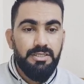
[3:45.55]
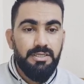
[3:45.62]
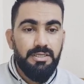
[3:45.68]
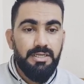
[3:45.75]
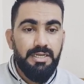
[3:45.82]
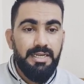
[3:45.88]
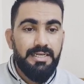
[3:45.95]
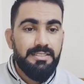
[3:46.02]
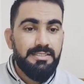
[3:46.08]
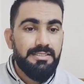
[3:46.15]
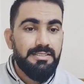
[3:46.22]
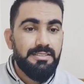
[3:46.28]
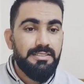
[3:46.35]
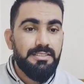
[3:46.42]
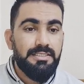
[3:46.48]

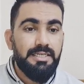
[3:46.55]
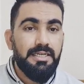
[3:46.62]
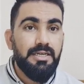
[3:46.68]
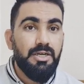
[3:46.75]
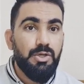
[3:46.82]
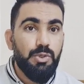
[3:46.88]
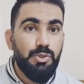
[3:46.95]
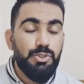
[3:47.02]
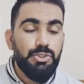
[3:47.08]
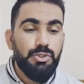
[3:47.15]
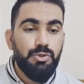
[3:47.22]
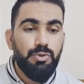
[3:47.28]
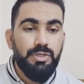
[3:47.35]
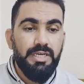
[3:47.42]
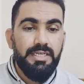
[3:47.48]
Let's take a closer
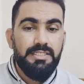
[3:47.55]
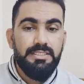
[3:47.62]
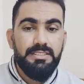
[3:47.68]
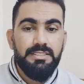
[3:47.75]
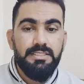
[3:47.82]
look at